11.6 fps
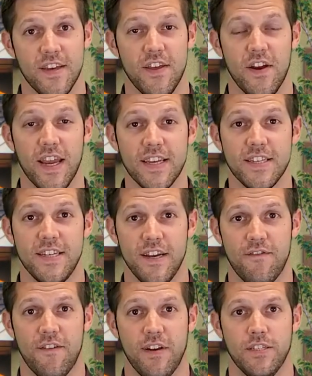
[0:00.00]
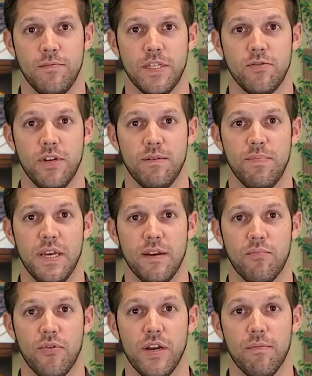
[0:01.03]
there is a difference between being
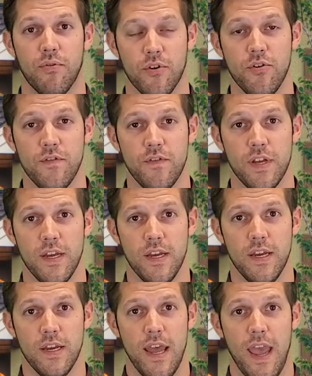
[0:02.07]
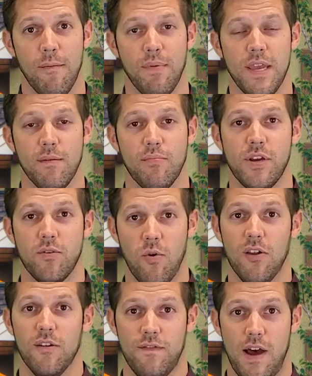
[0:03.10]
pre-approved and being
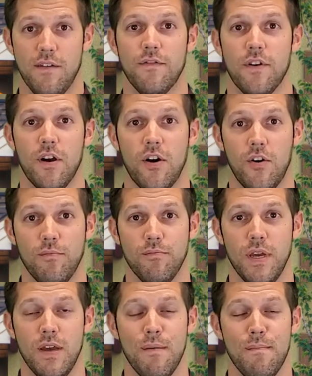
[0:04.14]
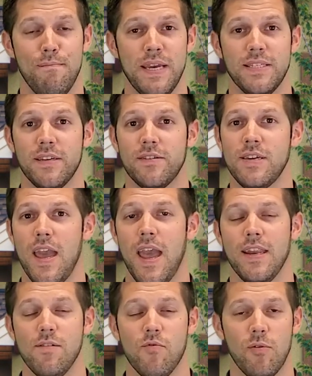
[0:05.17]
pre-qualified for a home. Basically,
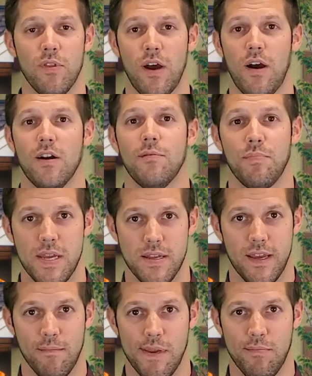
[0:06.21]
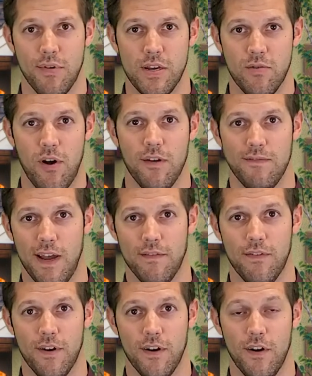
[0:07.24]
anyone with a heartbeat can be pre-qualified
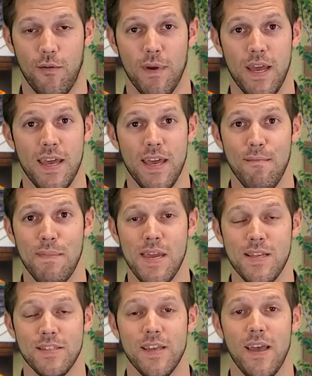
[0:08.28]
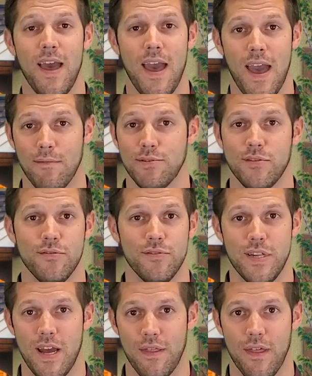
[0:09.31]
for a home. It means absolutely
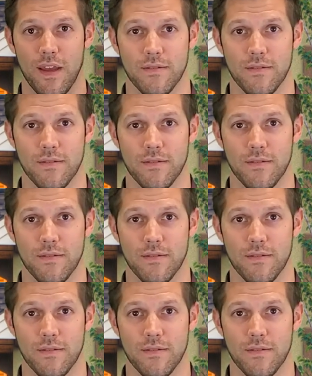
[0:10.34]
nothing.